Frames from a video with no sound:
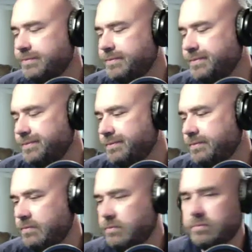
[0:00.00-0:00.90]

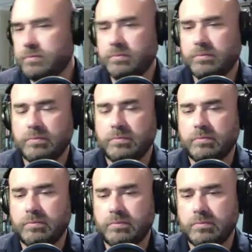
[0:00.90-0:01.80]

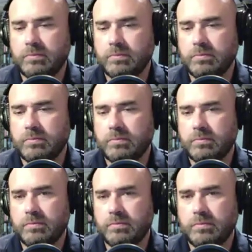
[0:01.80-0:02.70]

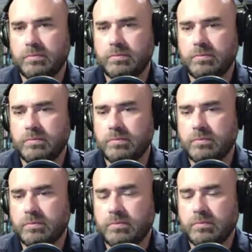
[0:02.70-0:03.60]

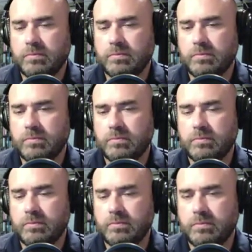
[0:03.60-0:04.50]

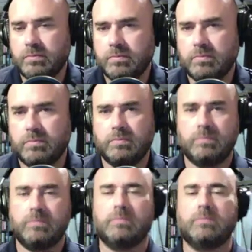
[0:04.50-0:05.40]

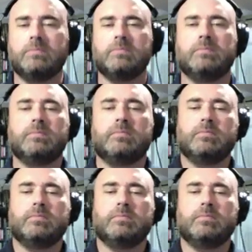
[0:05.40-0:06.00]
(silent)